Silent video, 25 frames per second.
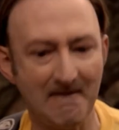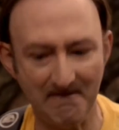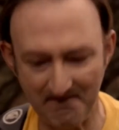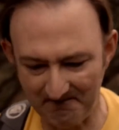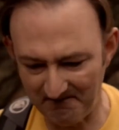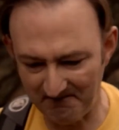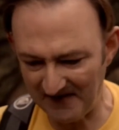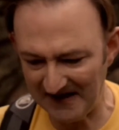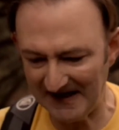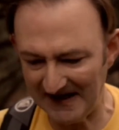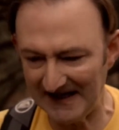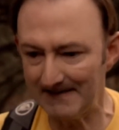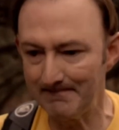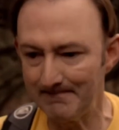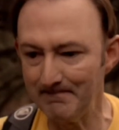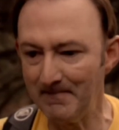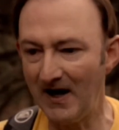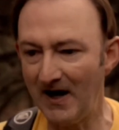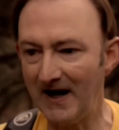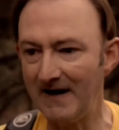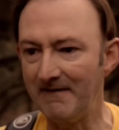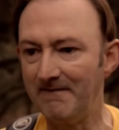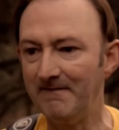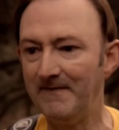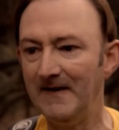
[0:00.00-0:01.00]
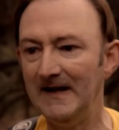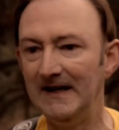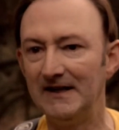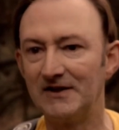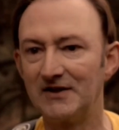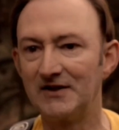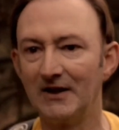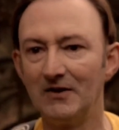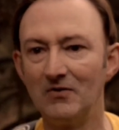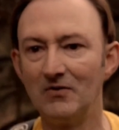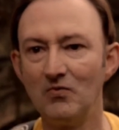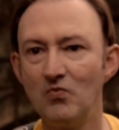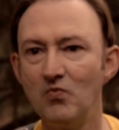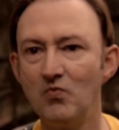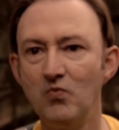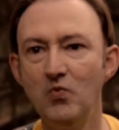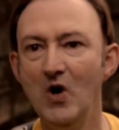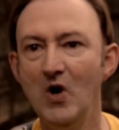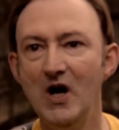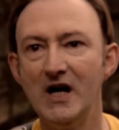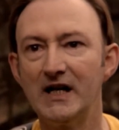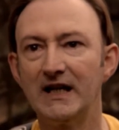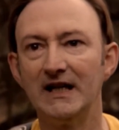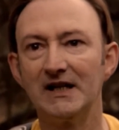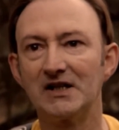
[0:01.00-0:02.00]
feed my feet and
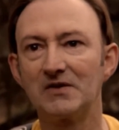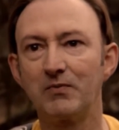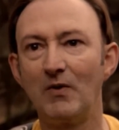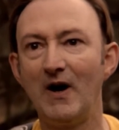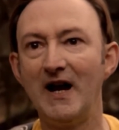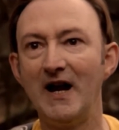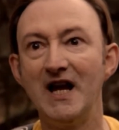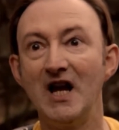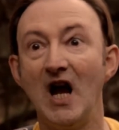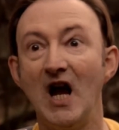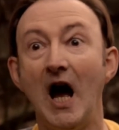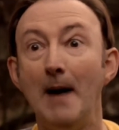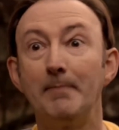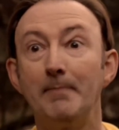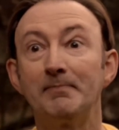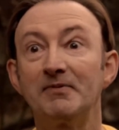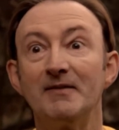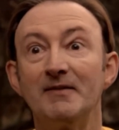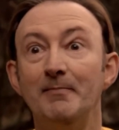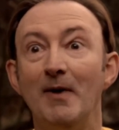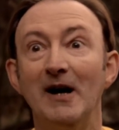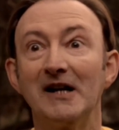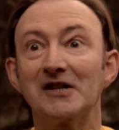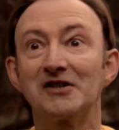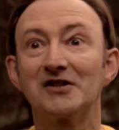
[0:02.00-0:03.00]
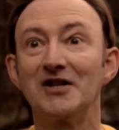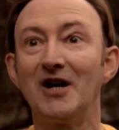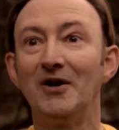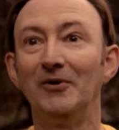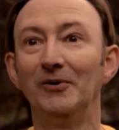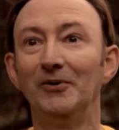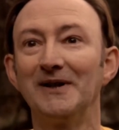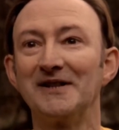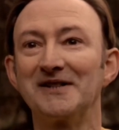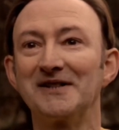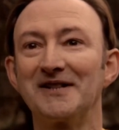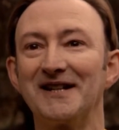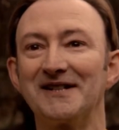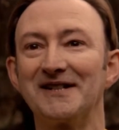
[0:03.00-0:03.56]
work its way up to my soul, as they